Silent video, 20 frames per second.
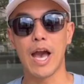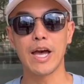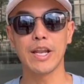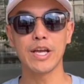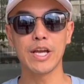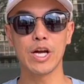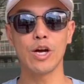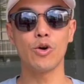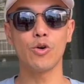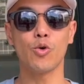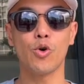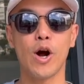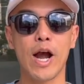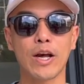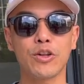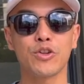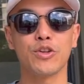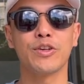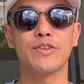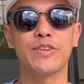And here we're
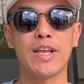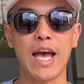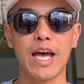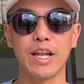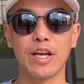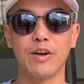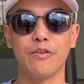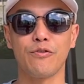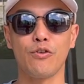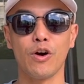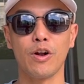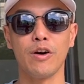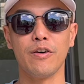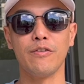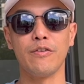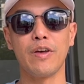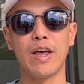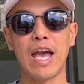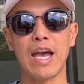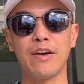actually standing in front
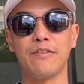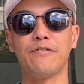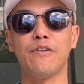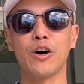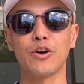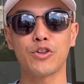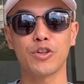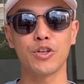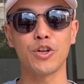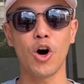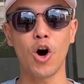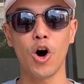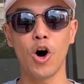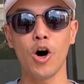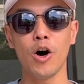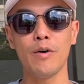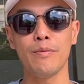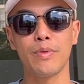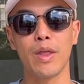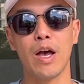of a function
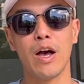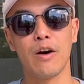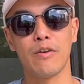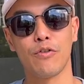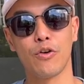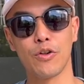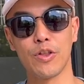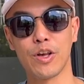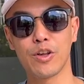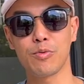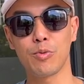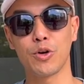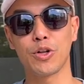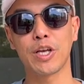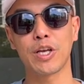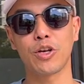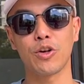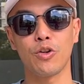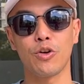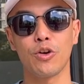hall. For this
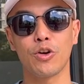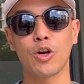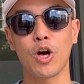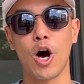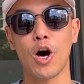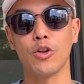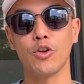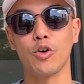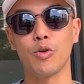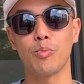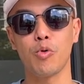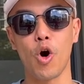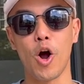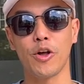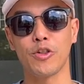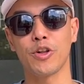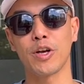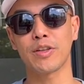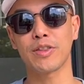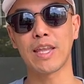particular condo
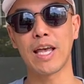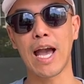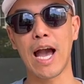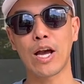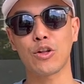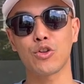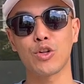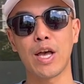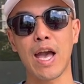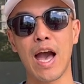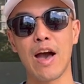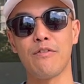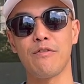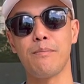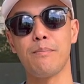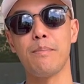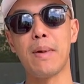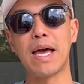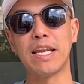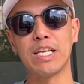project, they actually
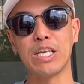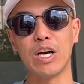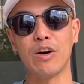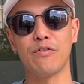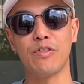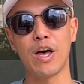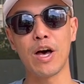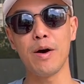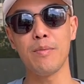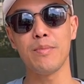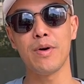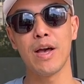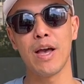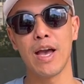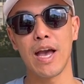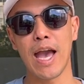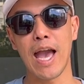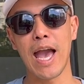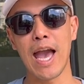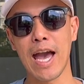have many of them.
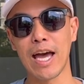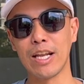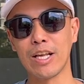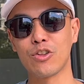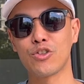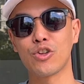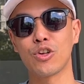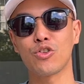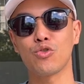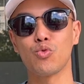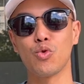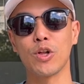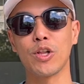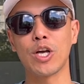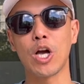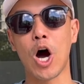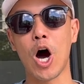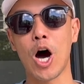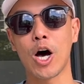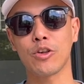And it's just
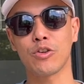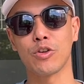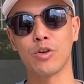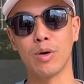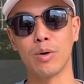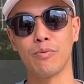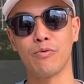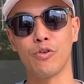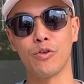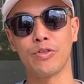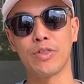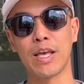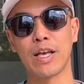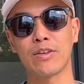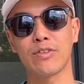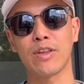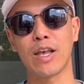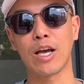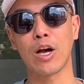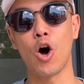really awesome for
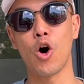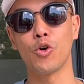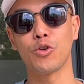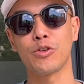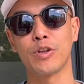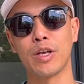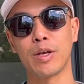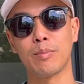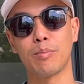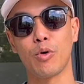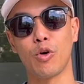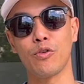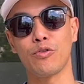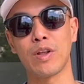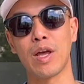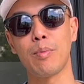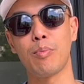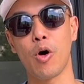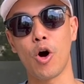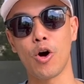things like hosting
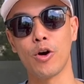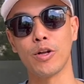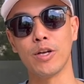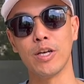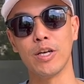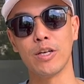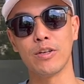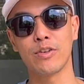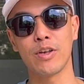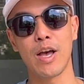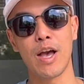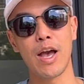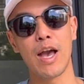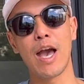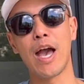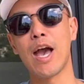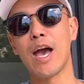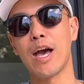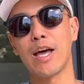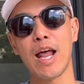birthday parties
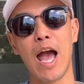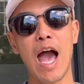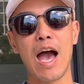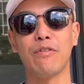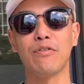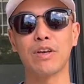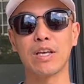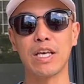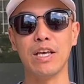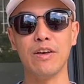and having